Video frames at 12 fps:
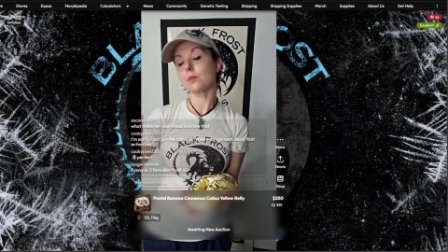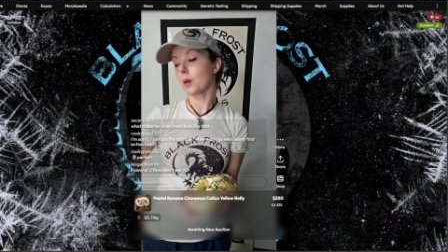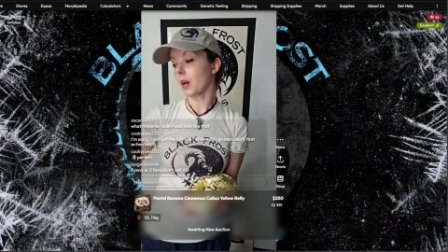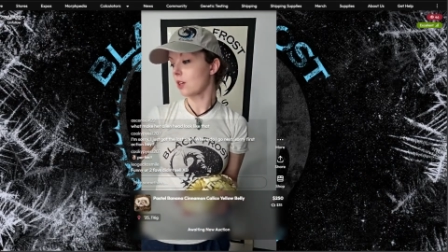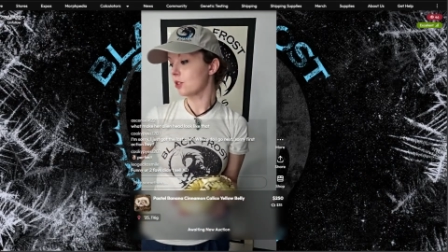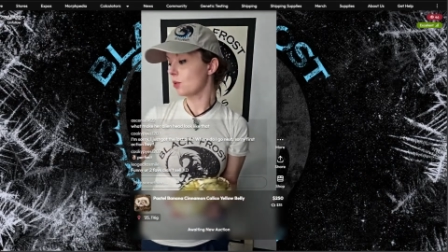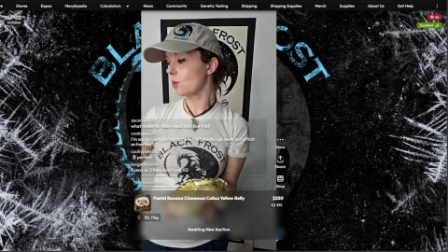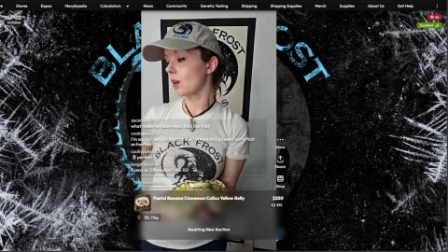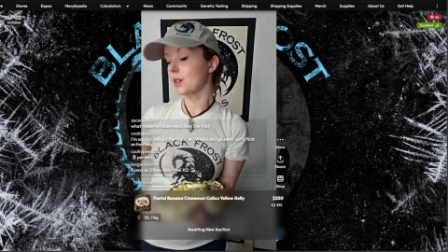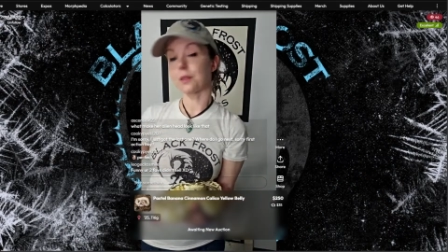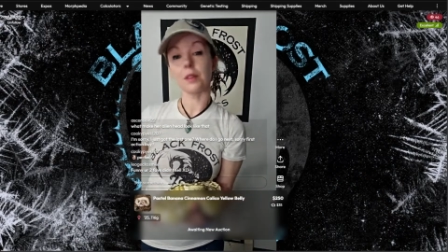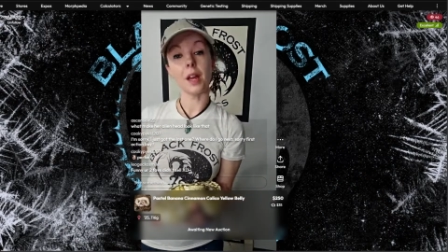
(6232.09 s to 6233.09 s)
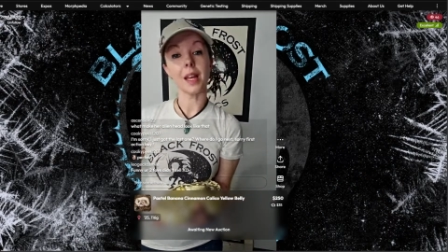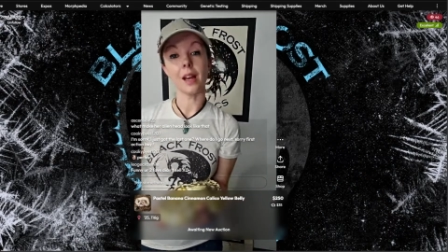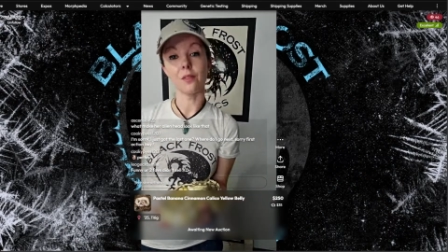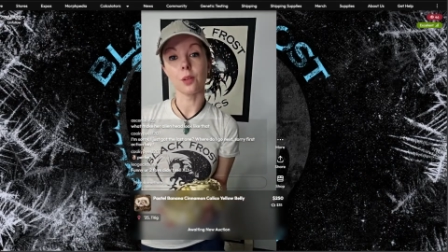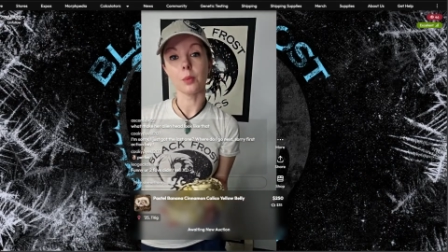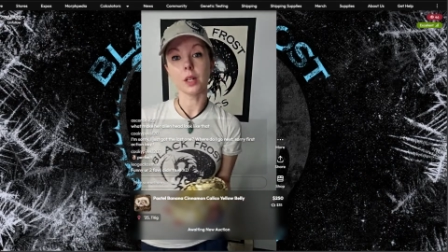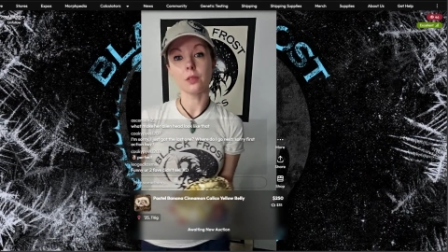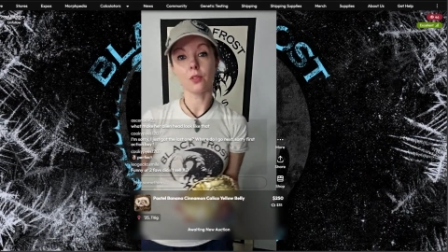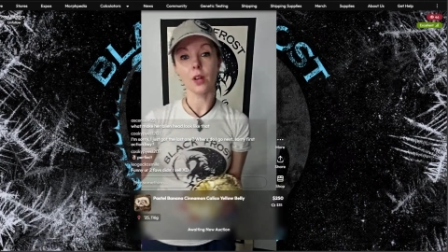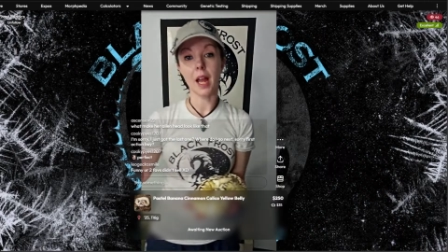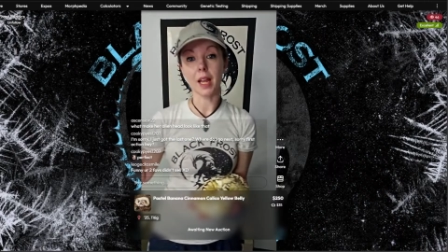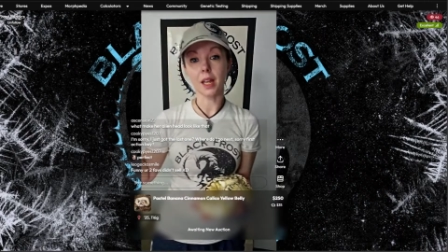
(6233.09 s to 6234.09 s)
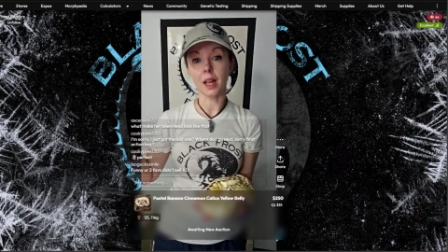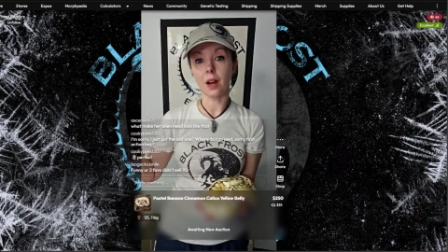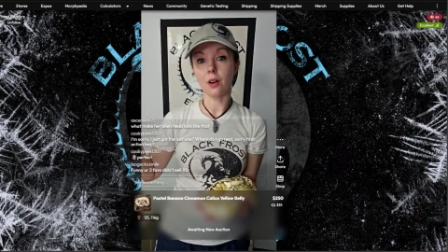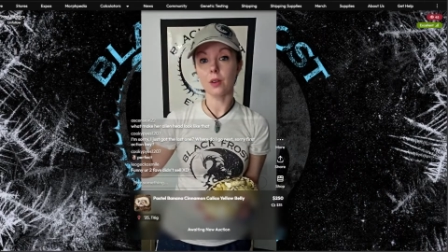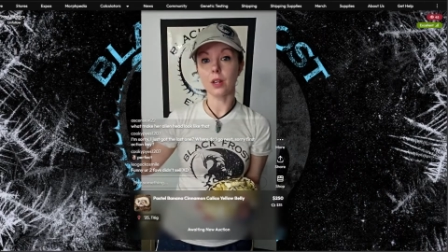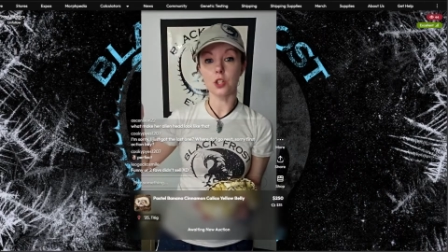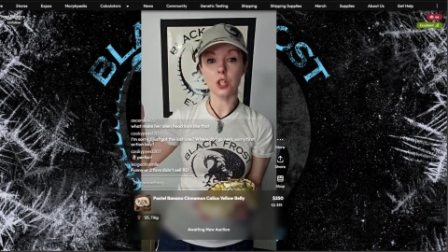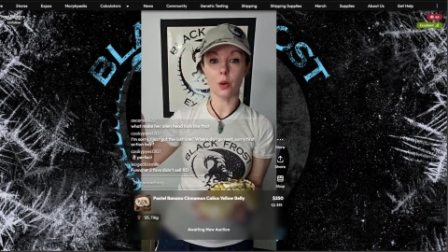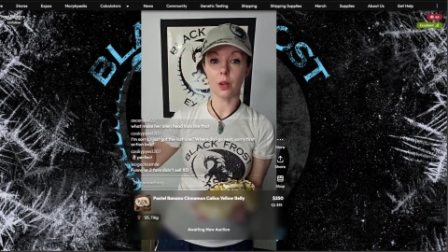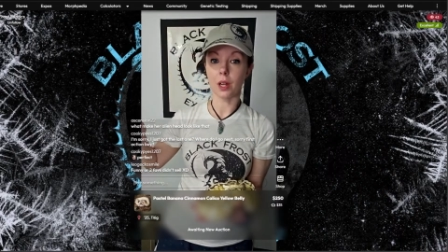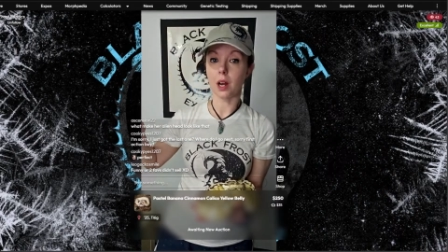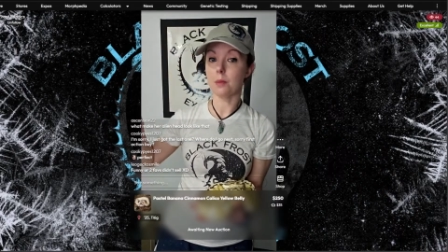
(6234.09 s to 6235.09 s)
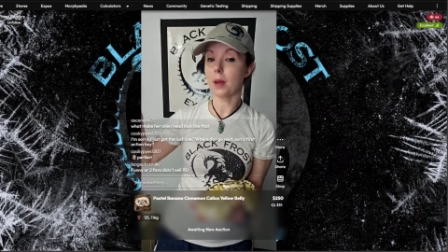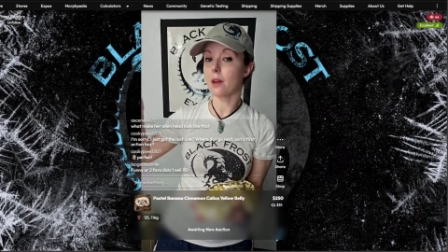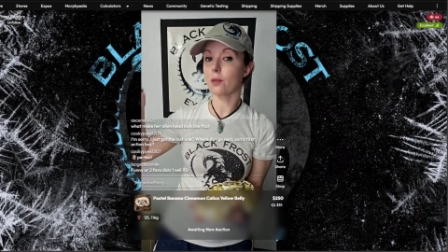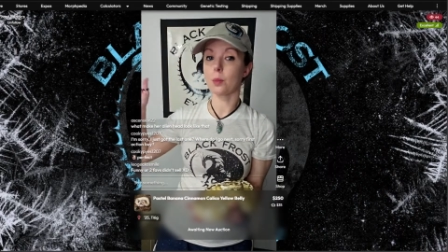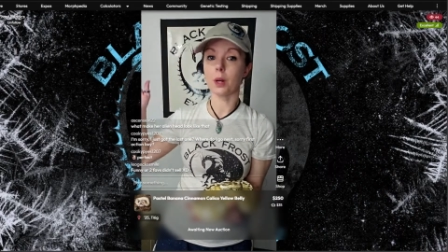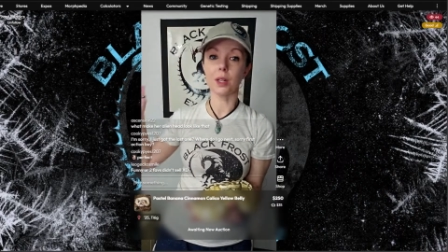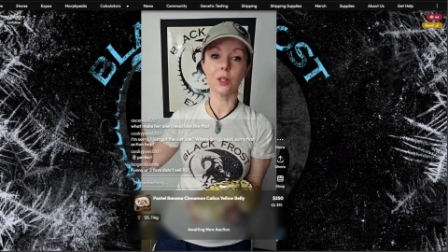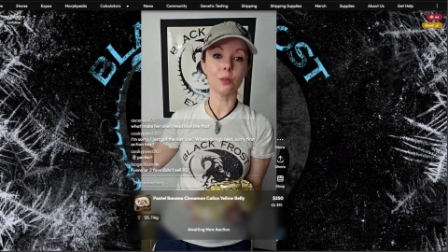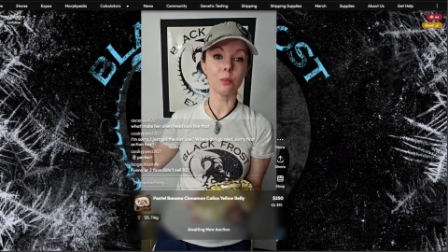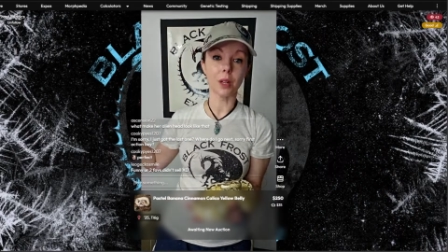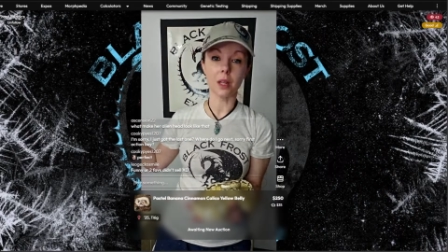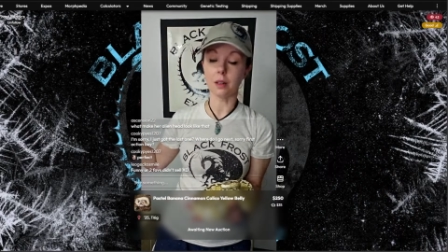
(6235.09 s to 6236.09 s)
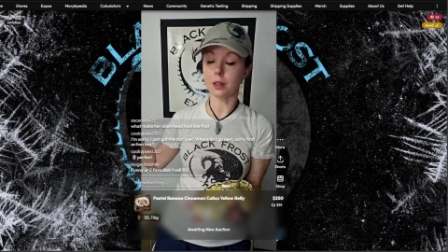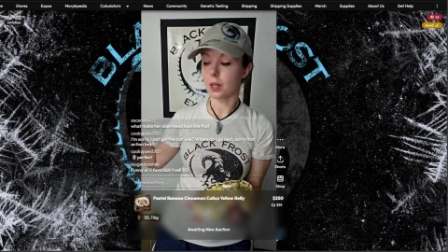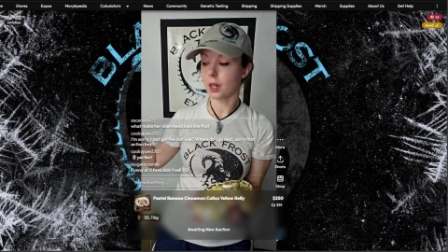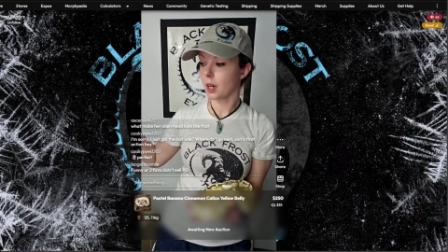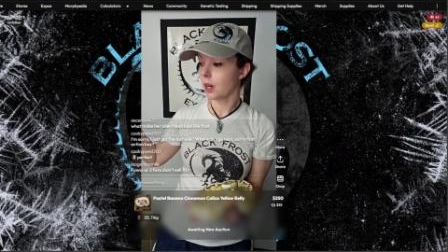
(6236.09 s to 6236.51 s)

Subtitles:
But I do want to thank everybody for hanging out and showing up. Everybody who bid.